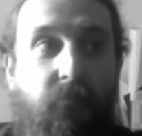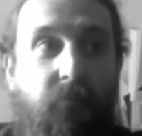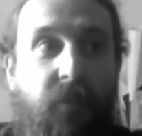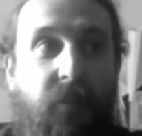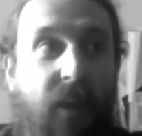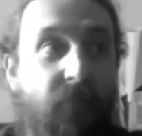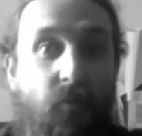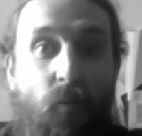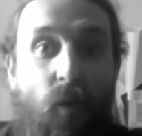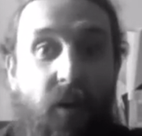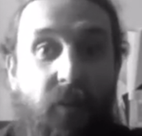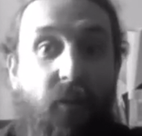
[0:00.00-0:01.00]
get the
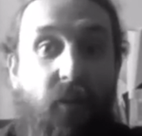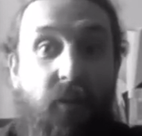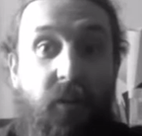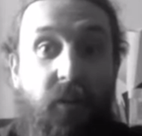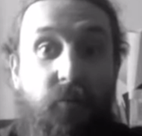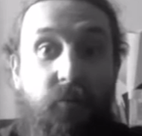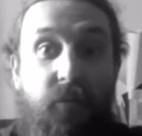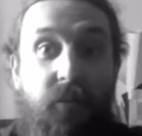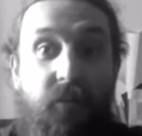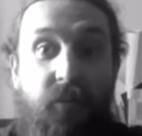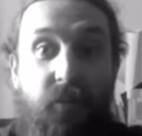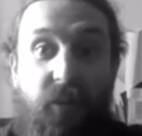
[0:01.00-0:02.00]
Wi-Fi code
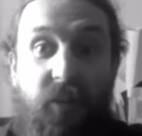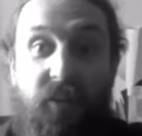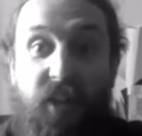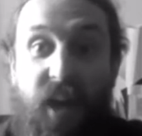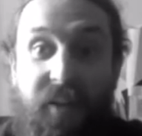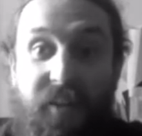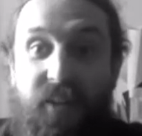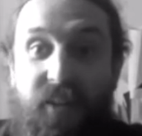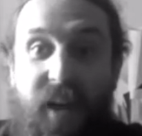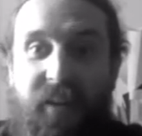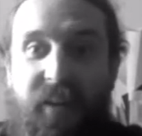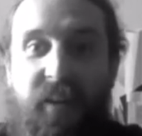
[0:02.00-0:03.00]
so I can check
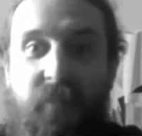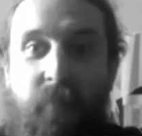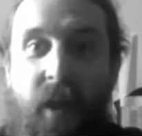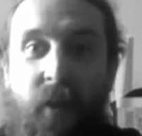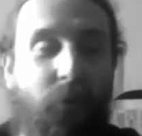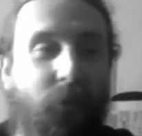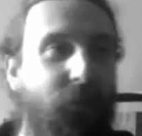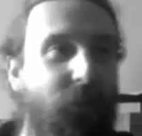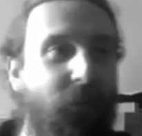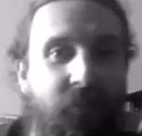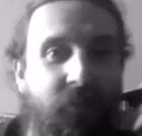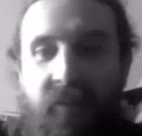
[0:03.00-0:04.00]
emails
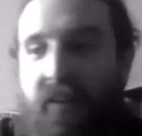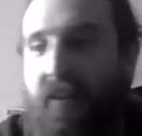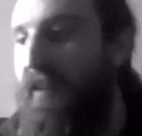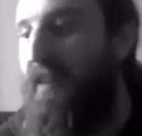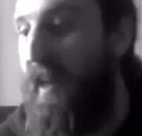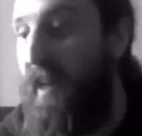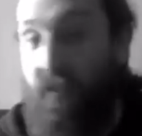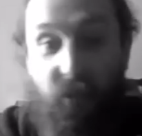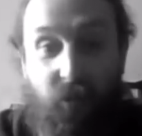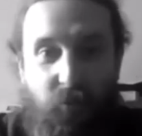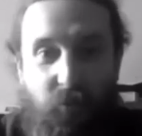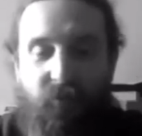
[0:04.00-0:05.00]
and stay in
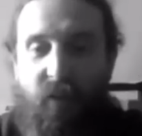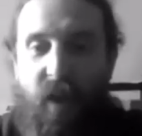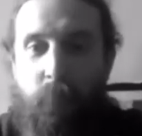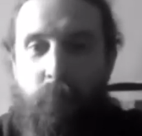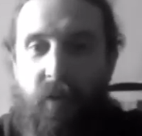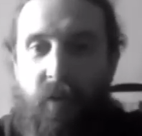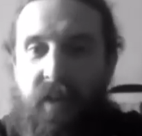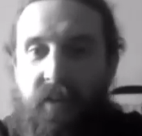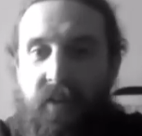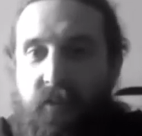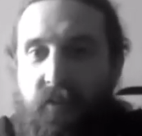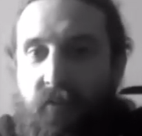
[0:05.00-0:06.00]
touch with family
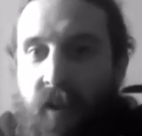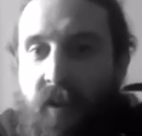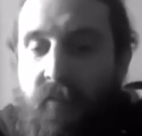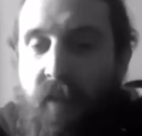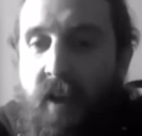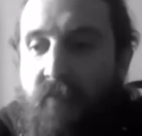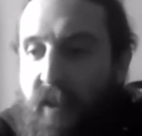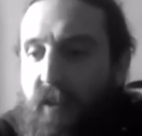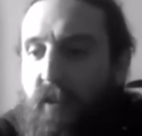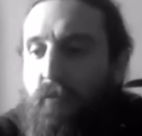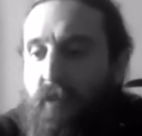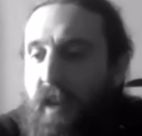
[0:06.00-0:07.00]
and stuff like that. And then
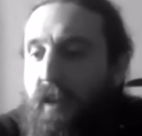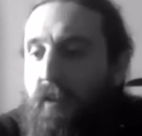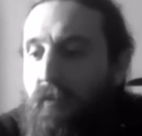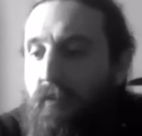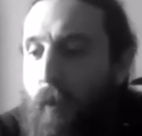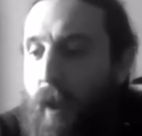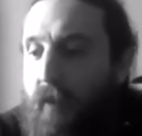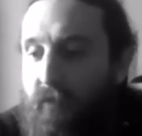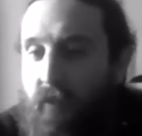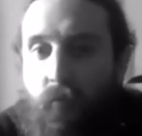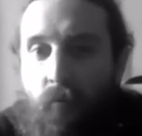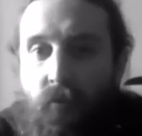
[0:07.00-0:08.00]
usually I'll go out
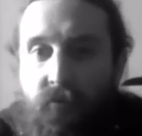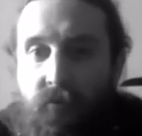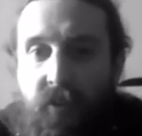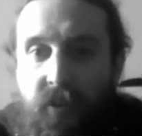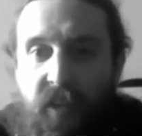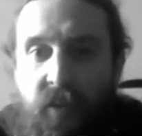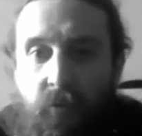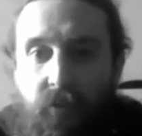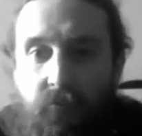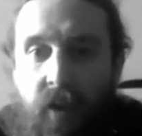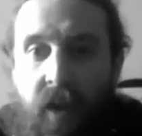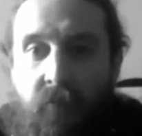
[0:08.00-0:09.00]
for a wander, see what's
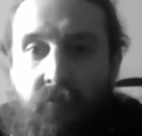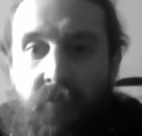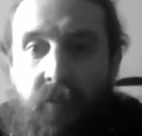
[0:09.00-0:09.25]
around.